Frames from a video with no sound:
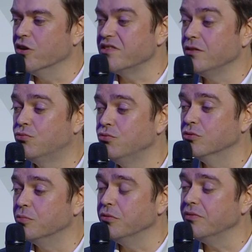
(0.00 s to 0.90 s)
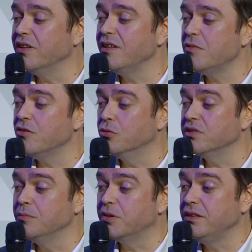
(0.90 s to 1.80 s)
DeepSeek
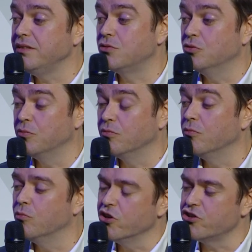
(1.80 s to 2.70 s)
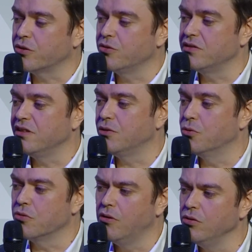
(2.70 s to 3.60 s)
costs less, sets
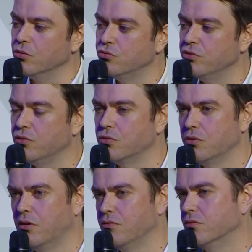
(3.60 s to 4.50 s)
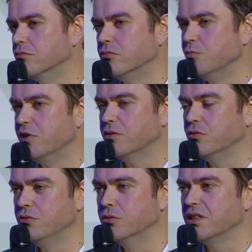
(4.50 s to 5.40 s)
prices at cheaper than its competitors, so all
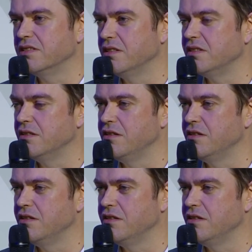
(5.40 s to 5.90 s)
the competitors